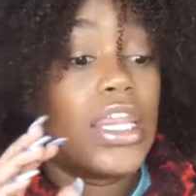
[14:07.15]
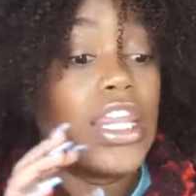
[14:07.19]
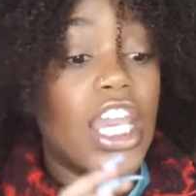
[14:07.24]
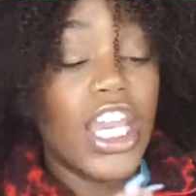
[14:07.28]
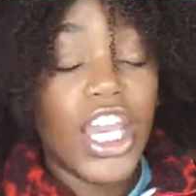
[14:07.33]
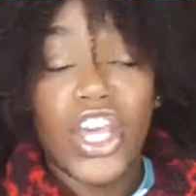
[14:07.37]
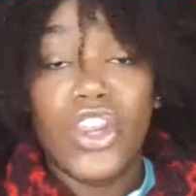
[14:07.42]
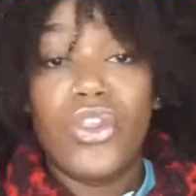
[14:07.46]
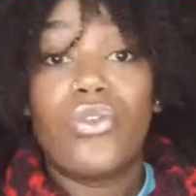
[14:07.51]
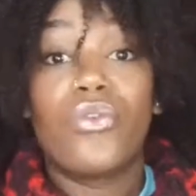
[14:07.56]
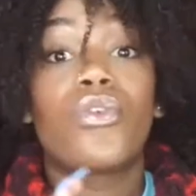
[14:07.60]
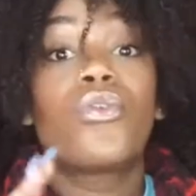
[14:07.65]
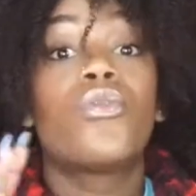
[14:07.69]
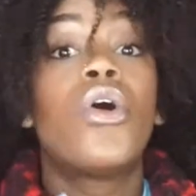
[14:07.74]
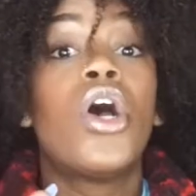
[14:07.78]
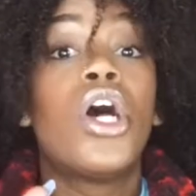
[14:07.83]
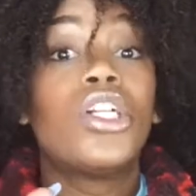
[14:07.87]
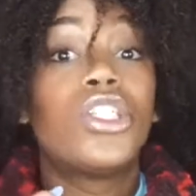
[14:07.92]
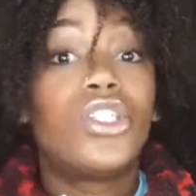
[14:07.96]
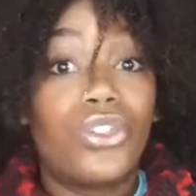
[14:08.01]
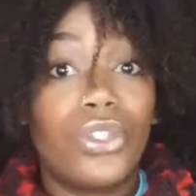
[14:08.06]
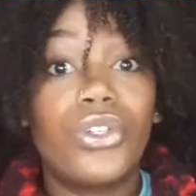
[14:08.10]
Think it through,
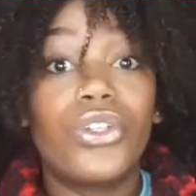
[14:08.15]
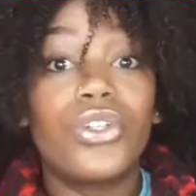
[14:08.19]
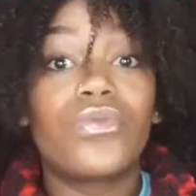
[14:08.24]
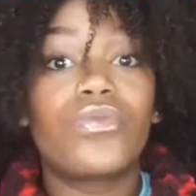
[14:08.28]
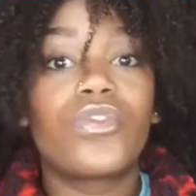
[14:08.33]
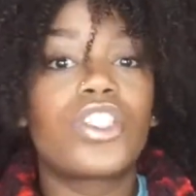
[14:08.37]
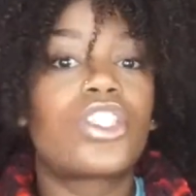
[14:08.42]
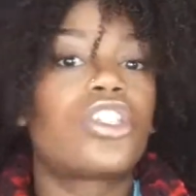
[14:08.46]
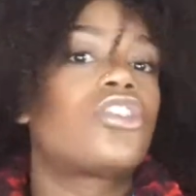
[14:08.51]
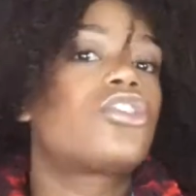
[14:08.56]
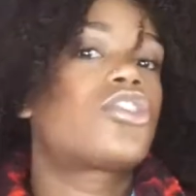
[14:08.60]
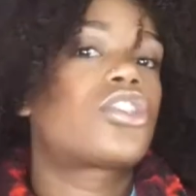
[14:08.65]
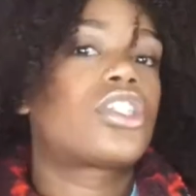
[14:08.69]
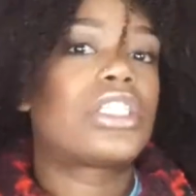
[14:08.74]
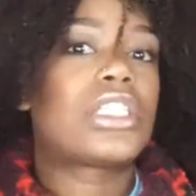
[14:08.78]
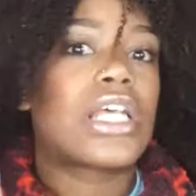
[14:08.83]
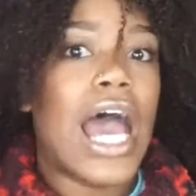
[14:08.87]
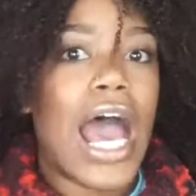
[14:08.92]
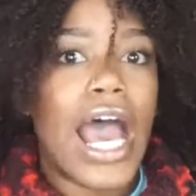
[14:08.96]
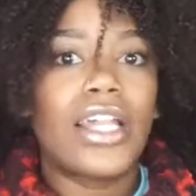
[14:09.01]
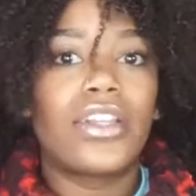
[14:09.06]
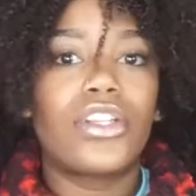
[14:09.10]
do your research,
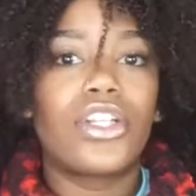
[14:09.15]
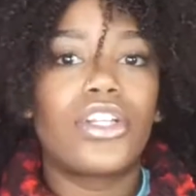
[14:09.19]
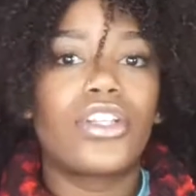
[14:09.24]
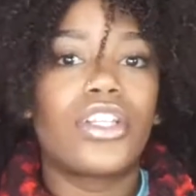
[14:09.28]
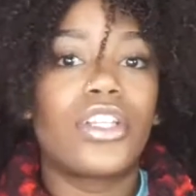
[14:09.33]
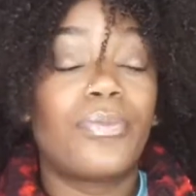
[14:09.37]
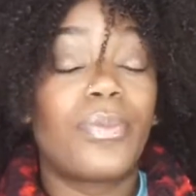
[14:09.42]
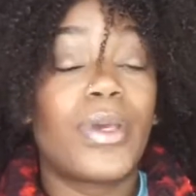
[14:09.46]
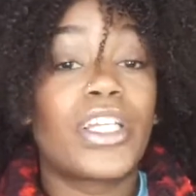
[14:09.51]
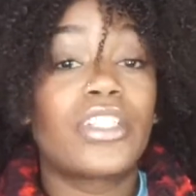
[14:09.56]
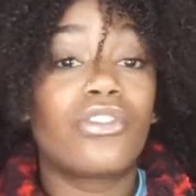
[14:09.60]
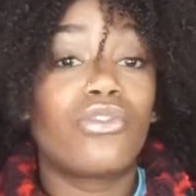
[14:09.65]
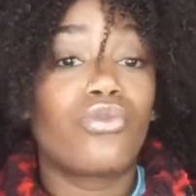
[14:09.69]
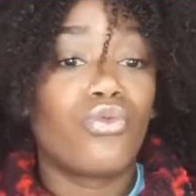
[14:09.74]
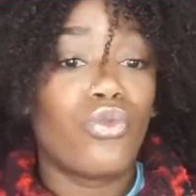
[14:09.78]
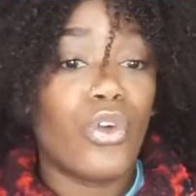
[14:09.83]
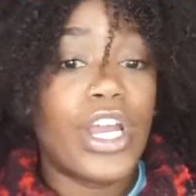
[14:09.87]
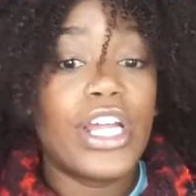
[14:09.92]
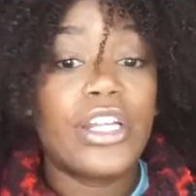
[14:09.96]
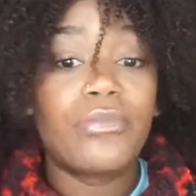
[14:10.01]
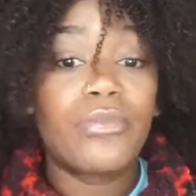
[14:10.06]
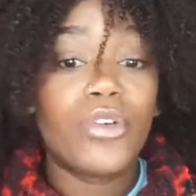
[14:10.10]
because I literally picked a
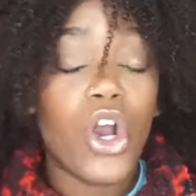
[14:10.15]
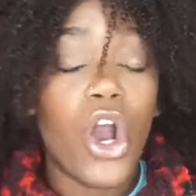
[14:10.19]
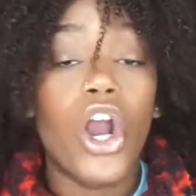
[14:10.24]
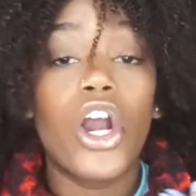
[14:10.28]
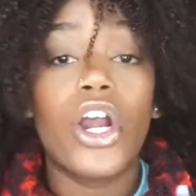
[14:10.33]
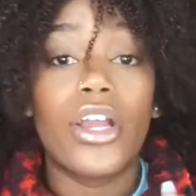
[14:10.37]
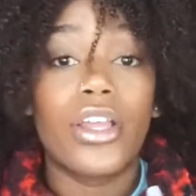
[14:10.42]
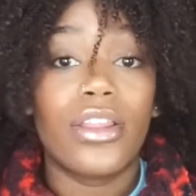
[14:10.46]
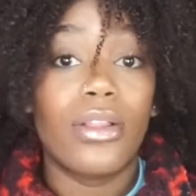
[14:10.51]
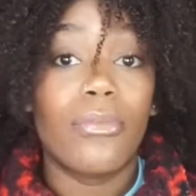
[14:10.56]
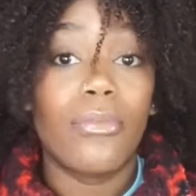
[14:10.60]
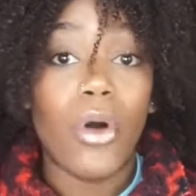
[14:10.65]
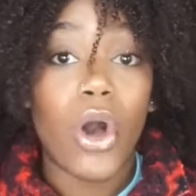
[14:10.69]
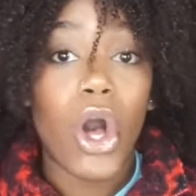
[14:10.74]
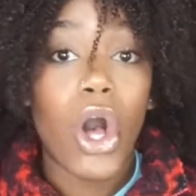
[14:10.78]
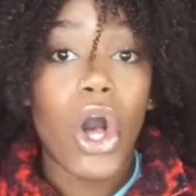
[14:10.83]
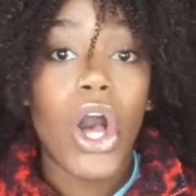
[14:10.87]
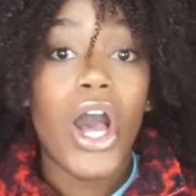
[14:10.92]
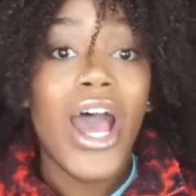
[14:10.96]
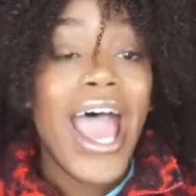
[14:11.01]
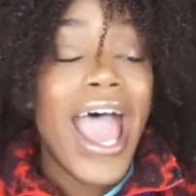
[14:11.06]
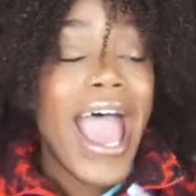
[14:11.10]
random cart in the
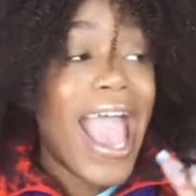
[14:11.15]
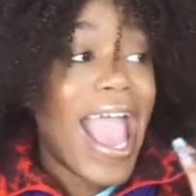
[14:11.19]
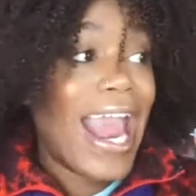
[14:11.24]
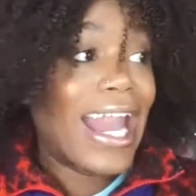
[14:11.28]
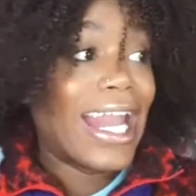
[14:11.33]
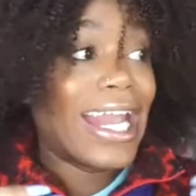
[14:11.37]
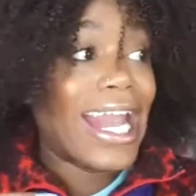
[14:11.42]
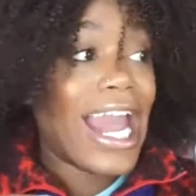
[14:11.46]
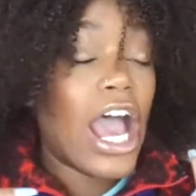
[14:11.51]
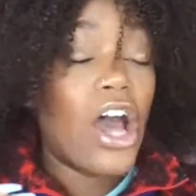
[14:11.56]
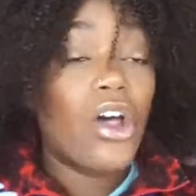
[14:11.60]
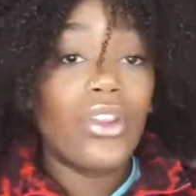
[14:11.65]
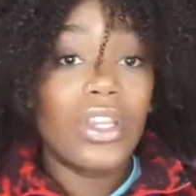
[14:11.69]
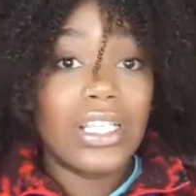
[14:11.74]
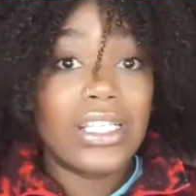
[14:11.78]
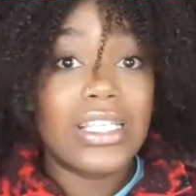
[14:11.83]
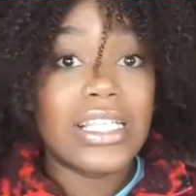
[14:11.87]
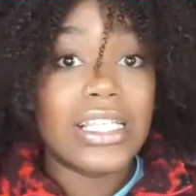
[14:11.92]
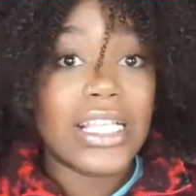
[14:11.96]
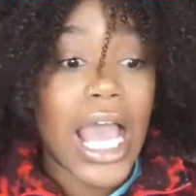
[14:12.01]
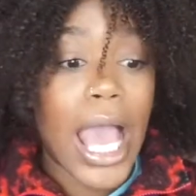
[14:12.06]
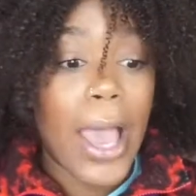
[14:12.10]
mall and now
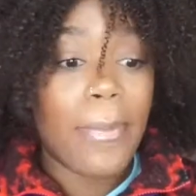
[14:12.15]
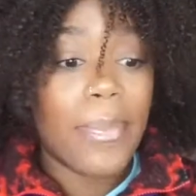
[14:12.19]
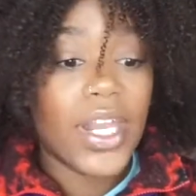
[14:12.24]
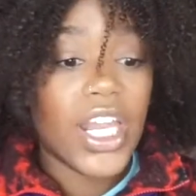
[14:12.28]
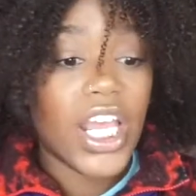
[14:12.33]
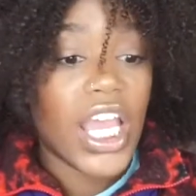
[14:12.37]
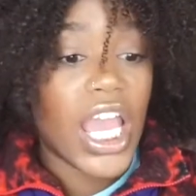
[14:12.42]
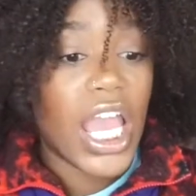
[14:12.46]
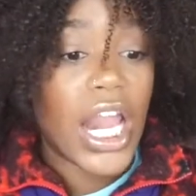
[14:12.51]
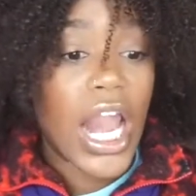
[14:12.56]
this is happening,